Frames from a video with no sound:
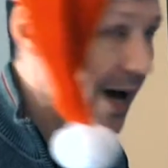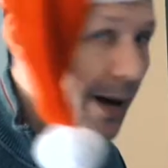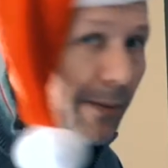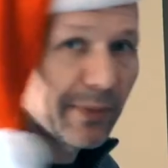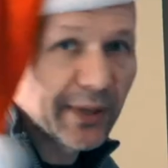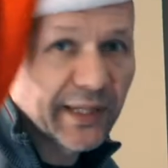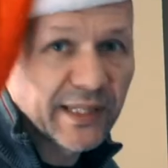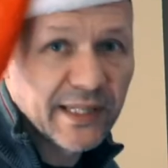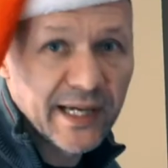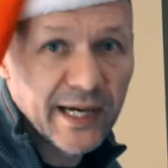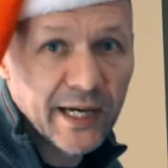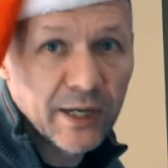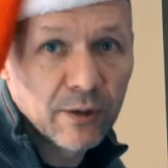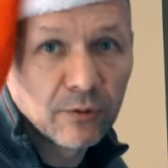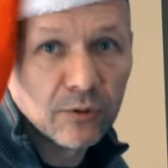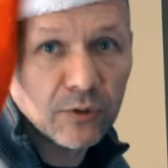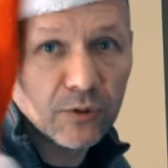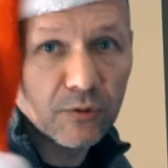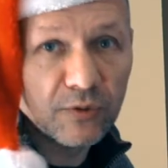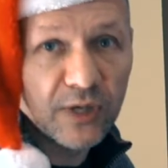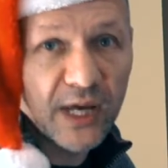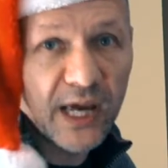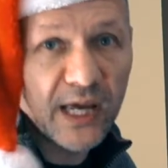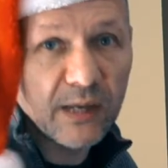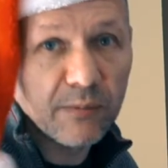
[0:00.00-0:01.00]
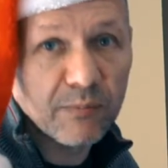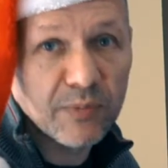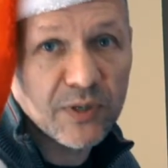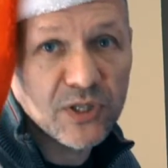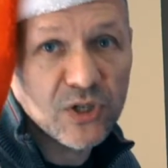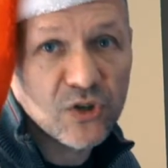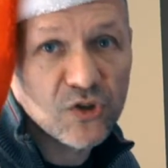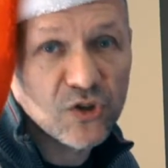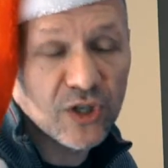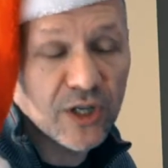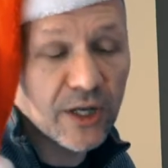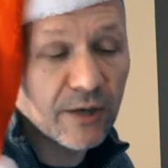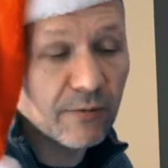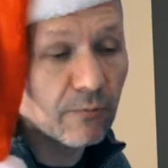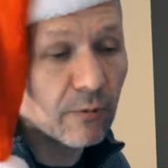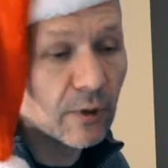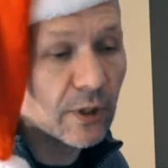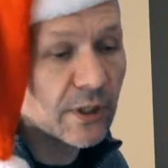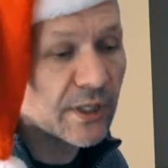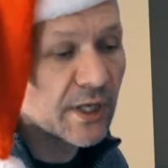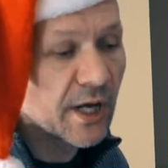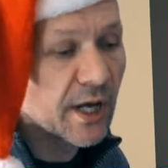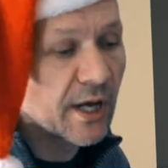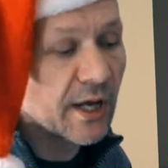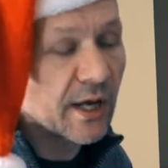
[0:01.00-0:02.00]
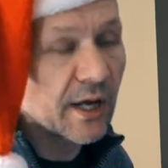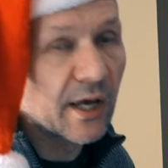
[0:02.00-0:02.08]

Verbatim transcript: up and down to any position I want,